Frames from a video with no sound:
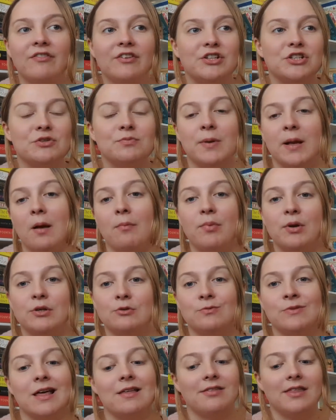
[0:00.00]
I just pick up
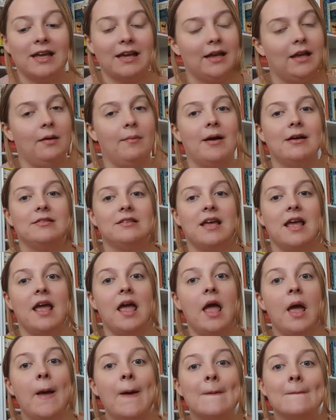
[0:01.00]
books without thinking about it
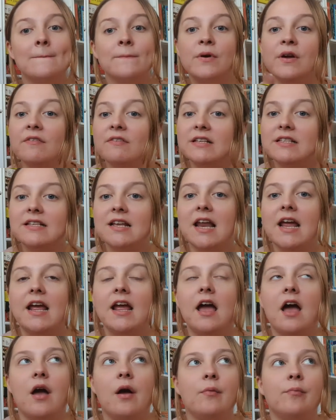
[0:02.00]

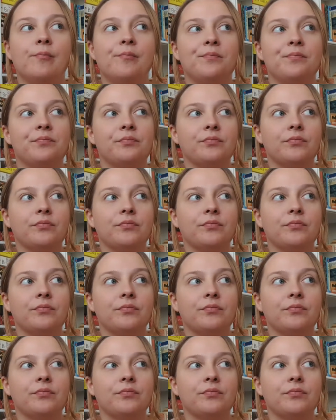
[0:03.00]
previously, and